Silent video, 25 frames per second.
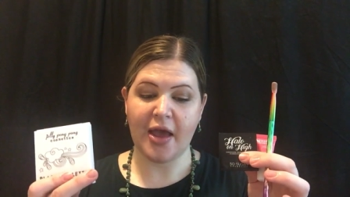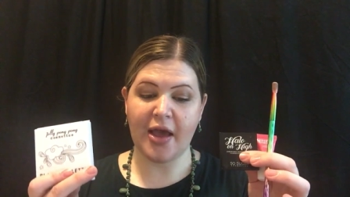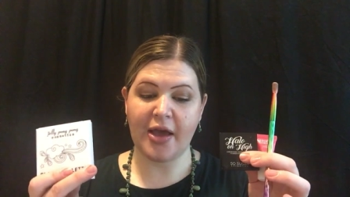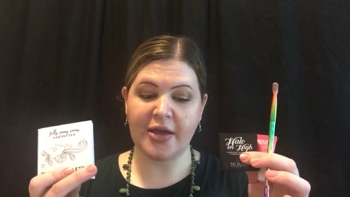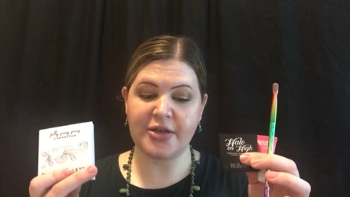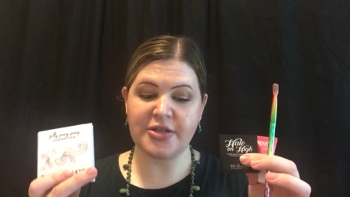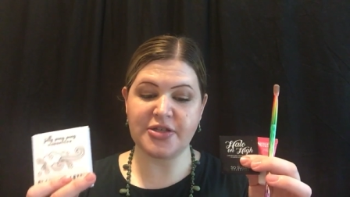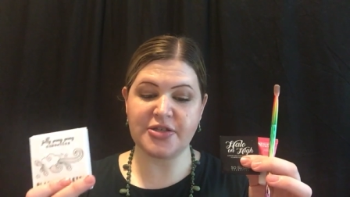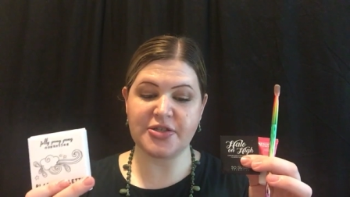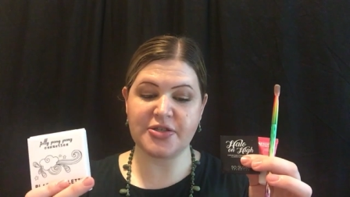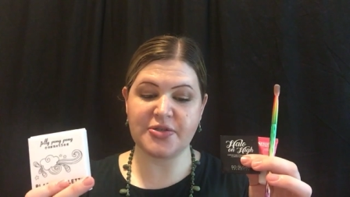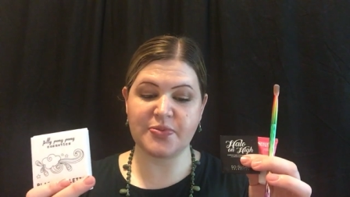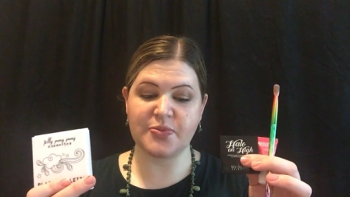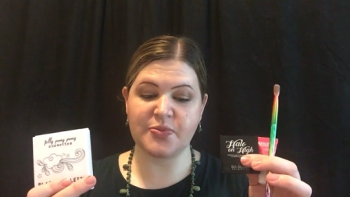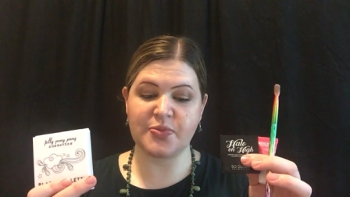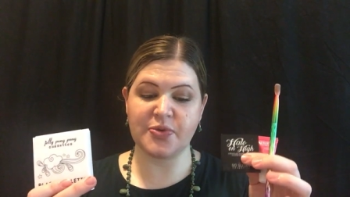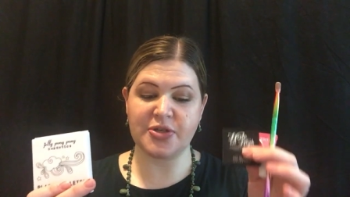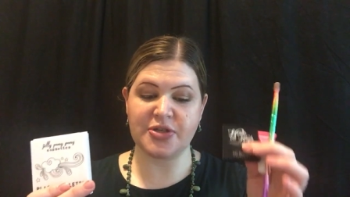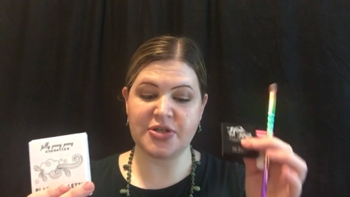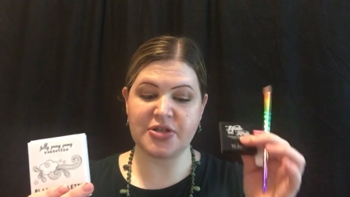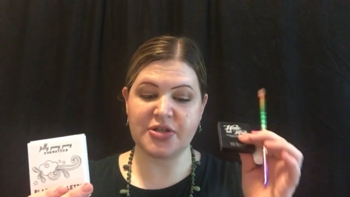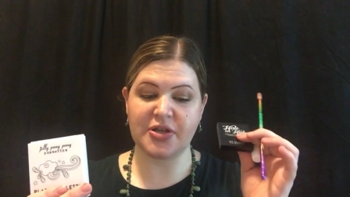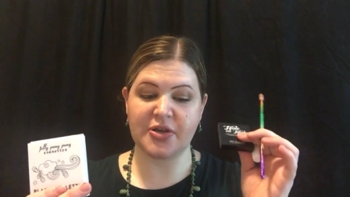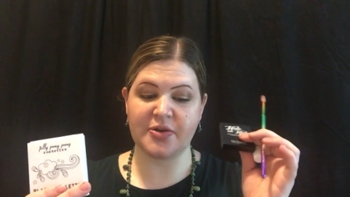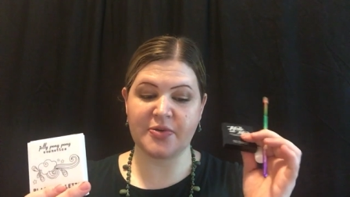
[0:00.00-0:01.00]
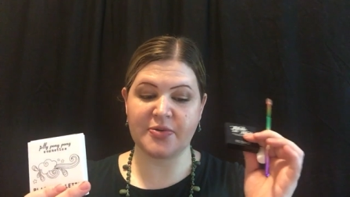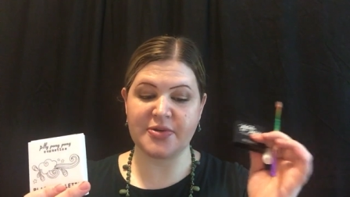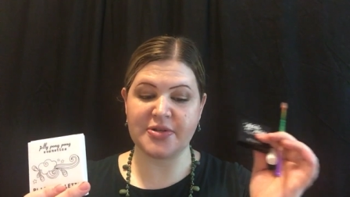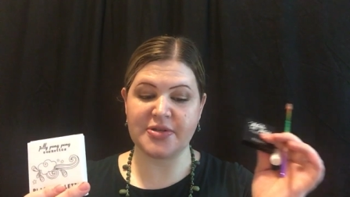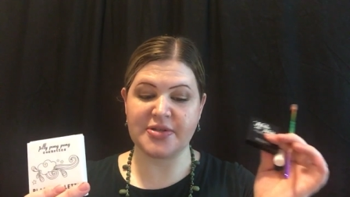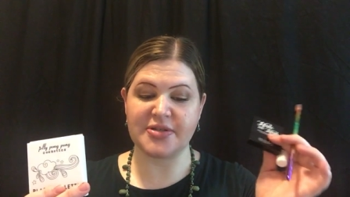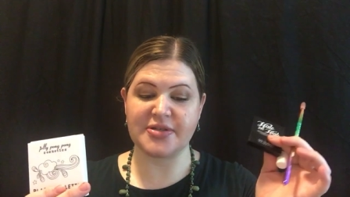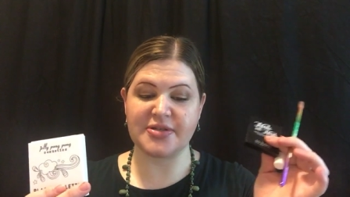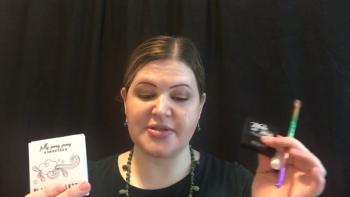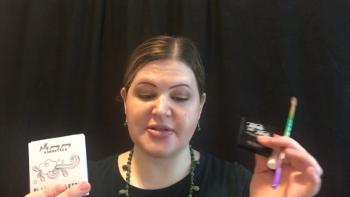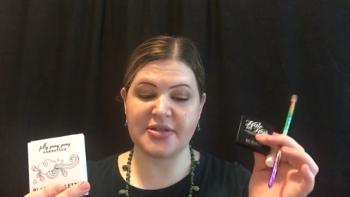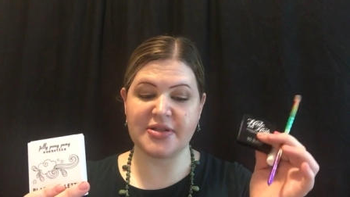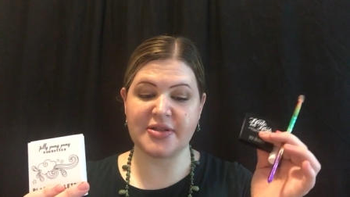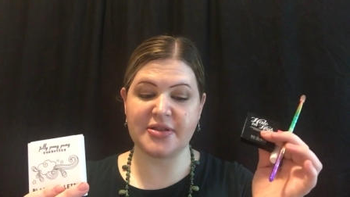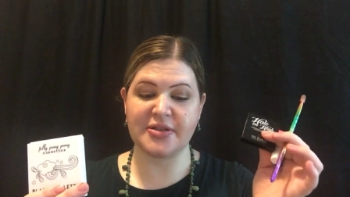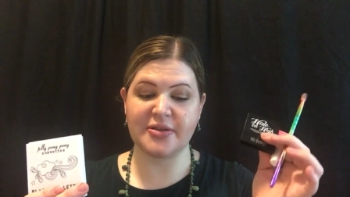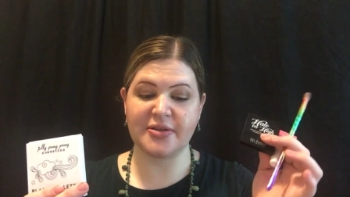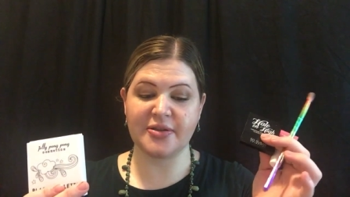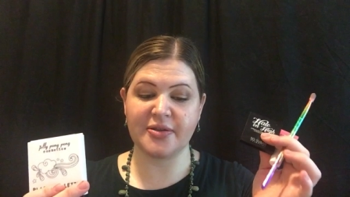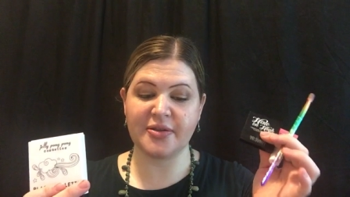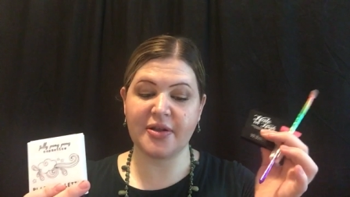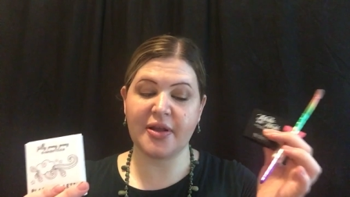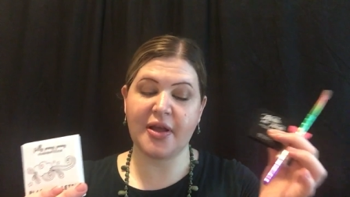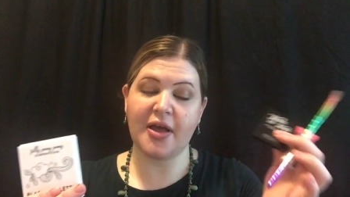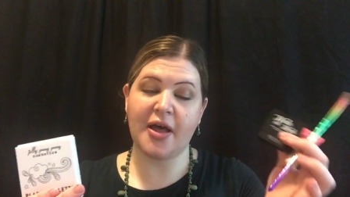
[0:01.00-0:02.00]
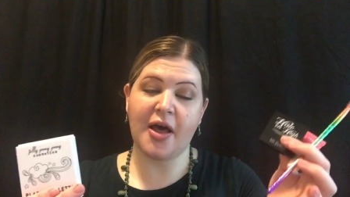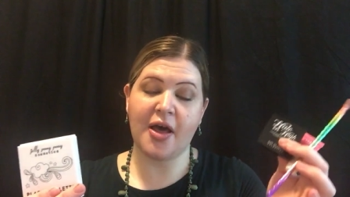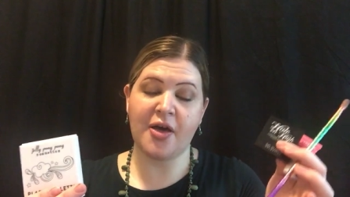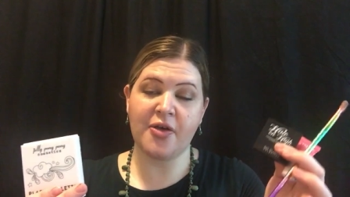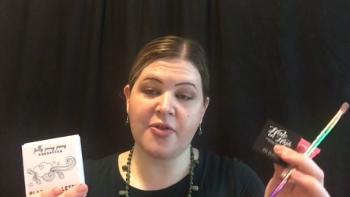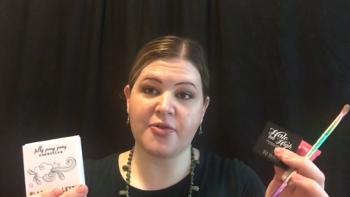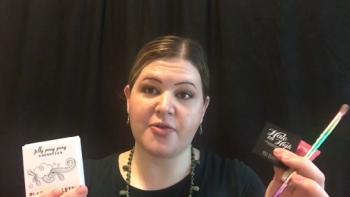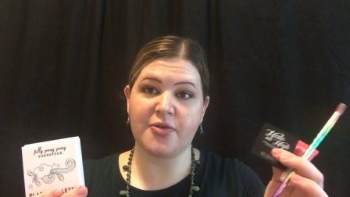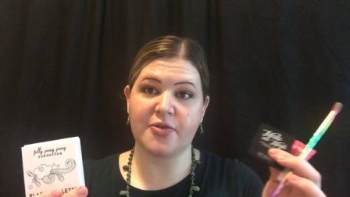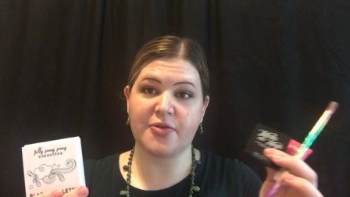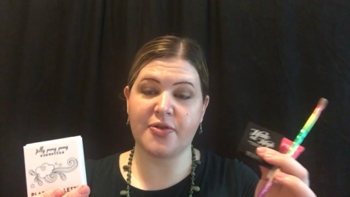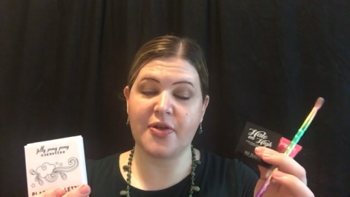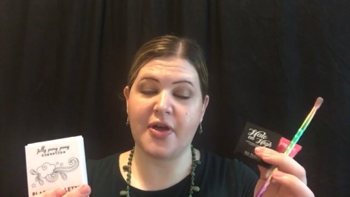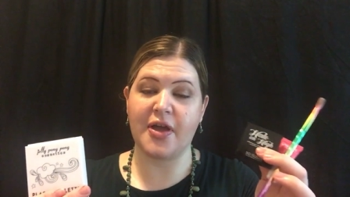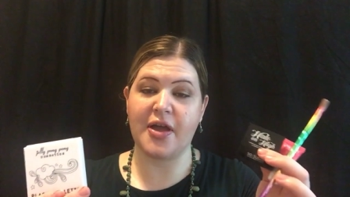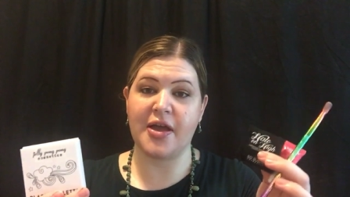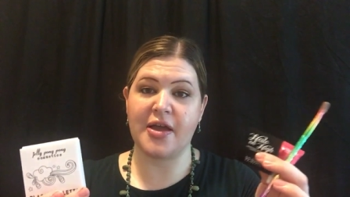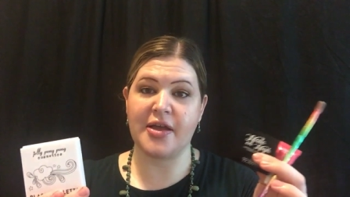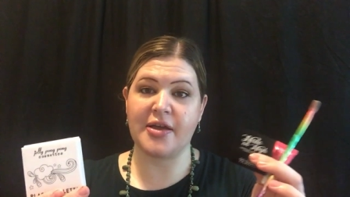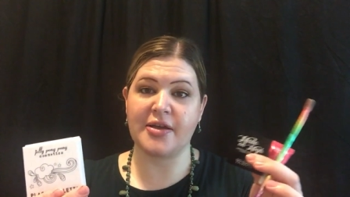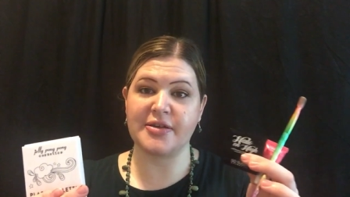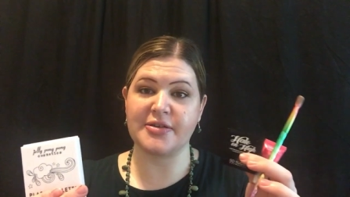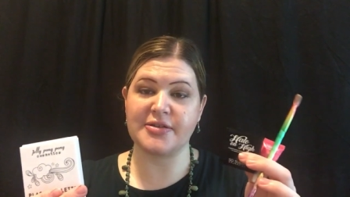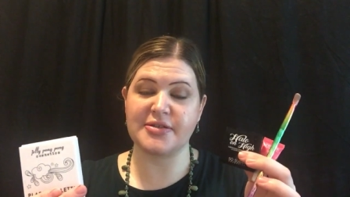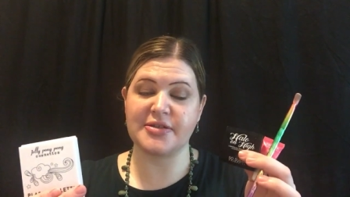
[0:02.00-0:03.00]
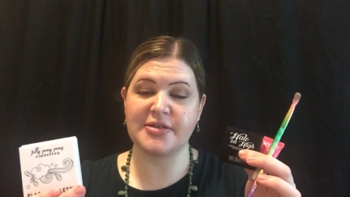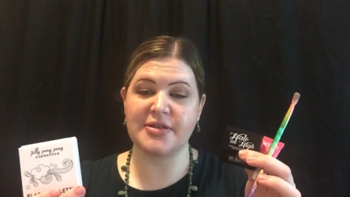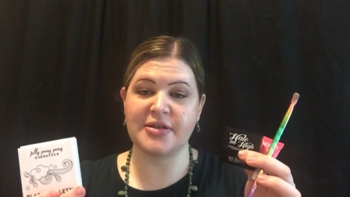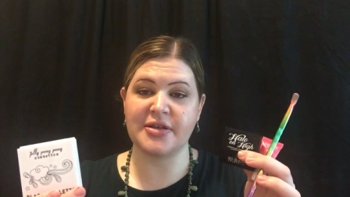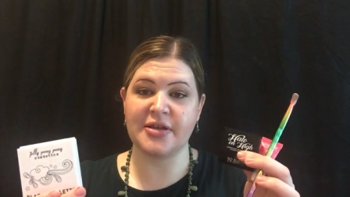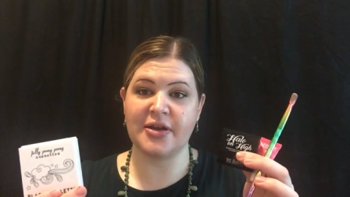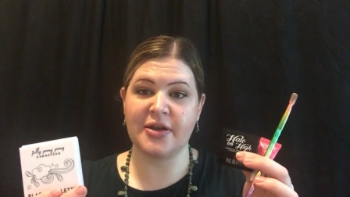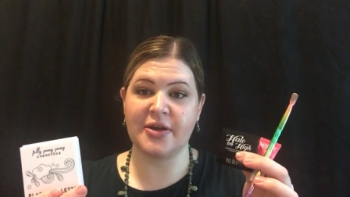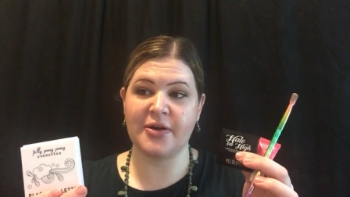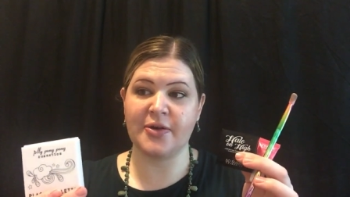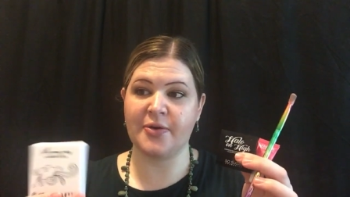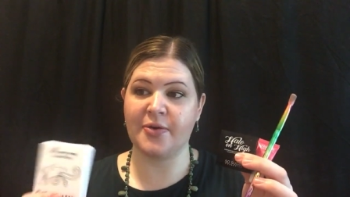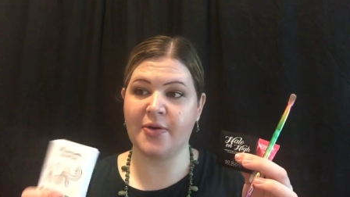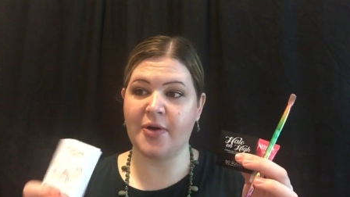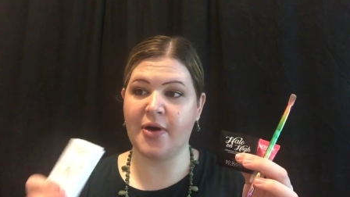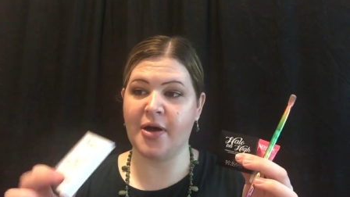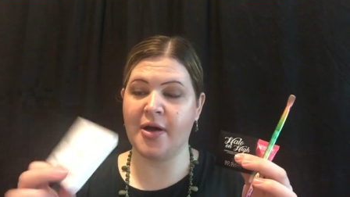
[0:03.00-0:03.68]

I just wish there was other things, you know.